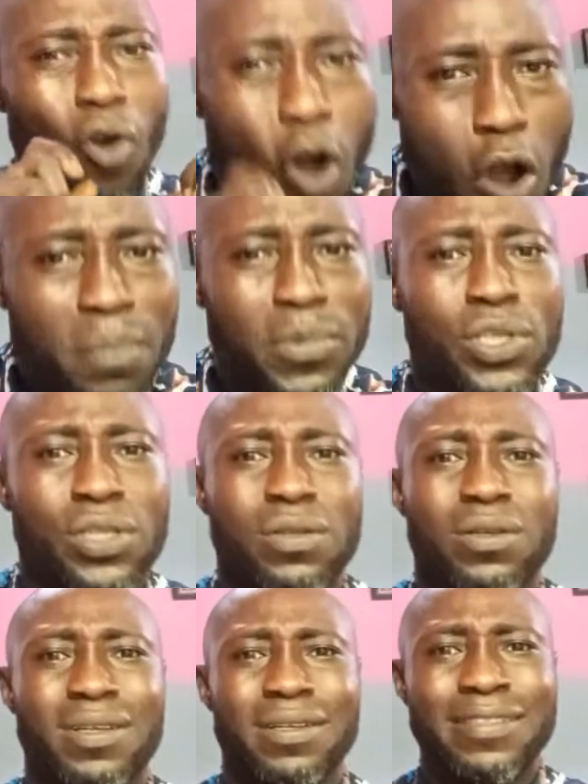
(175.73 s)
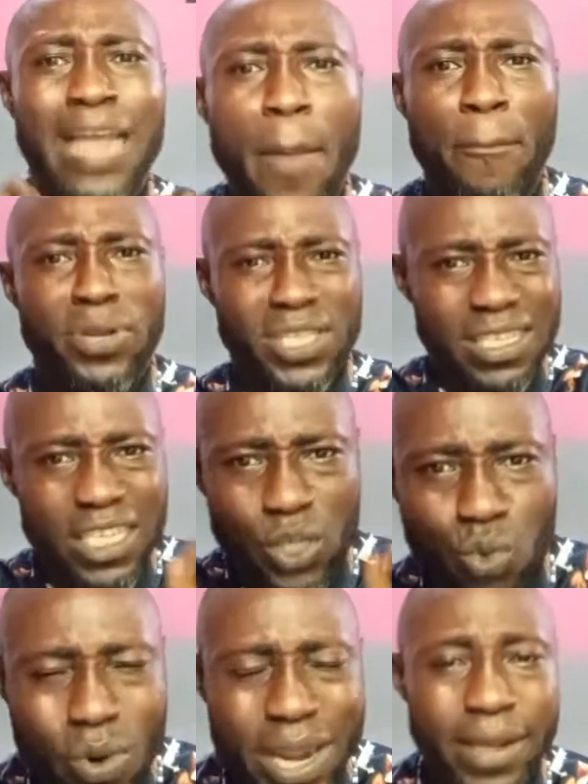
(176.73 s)
comes that
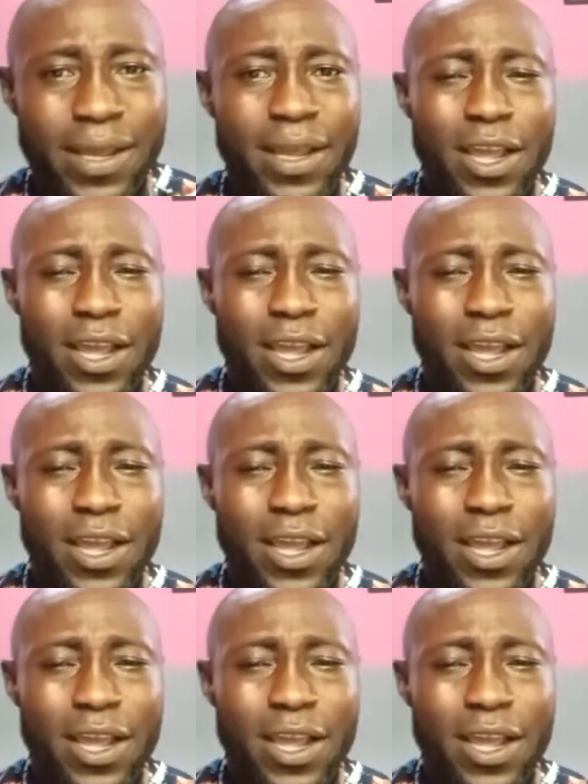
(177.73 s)
person's way.